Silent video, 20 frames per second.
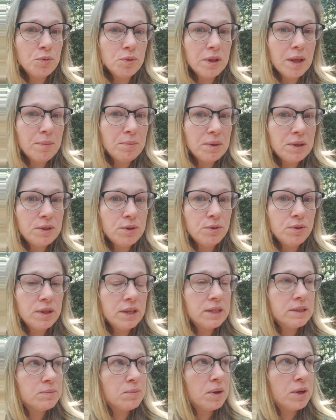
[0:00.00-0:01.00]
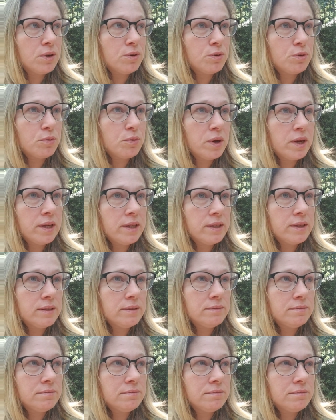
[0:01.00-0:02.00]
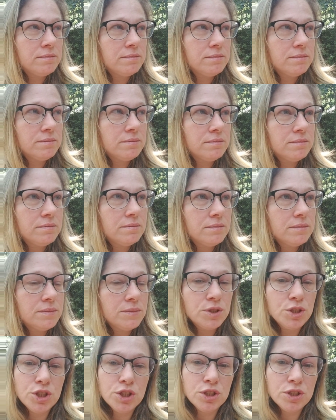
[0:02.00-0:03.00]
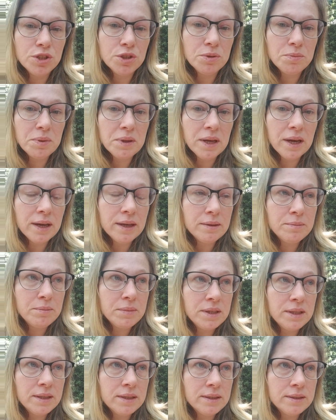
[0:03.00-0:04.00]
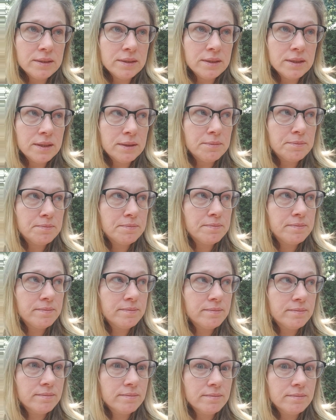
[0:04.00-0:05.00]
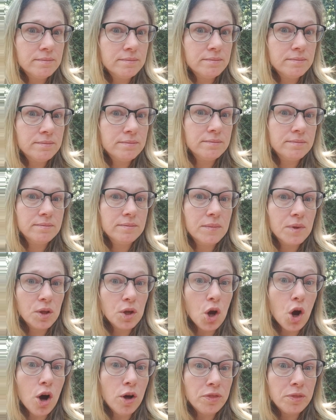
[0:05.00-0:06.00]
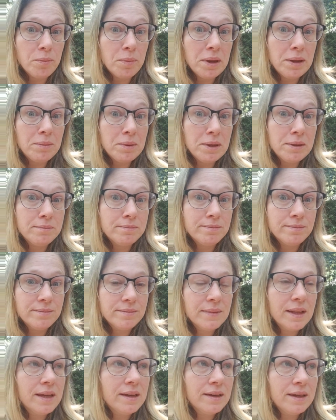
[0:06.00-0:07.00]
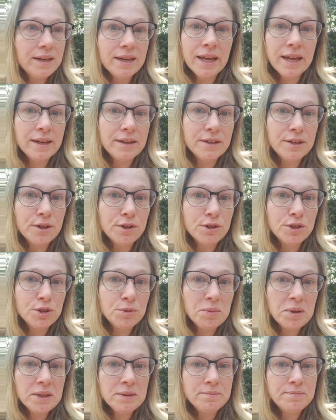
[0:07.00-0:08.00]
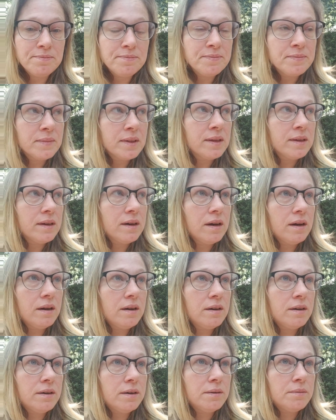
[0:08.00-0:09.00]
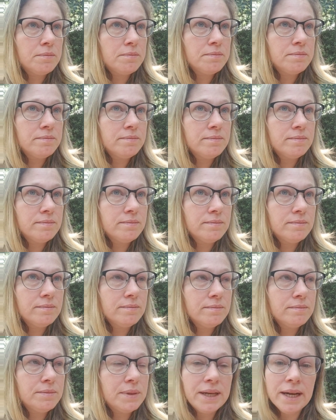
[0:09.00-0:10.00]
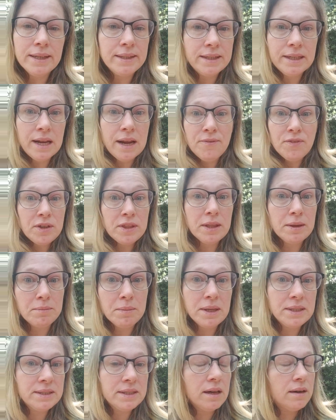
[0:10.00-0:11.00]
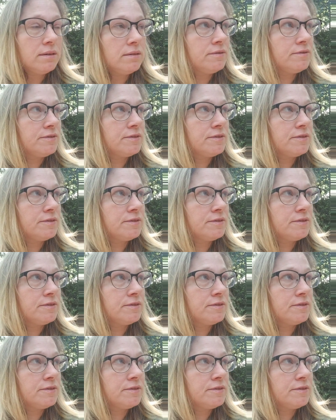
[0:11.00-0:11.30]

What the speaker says: let me do things my own way, and she stood behind me and caught the baby and handed her to me. But I did everything myself.